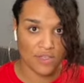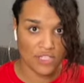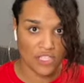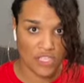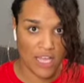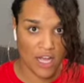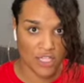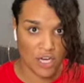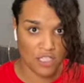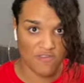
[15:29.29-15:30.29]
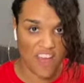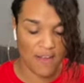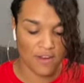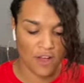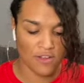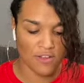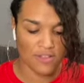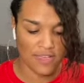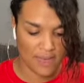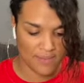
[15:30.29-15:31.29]
So they got charged
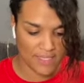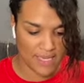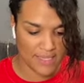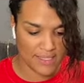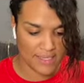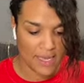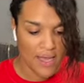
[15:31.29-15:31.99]
$5 times 6.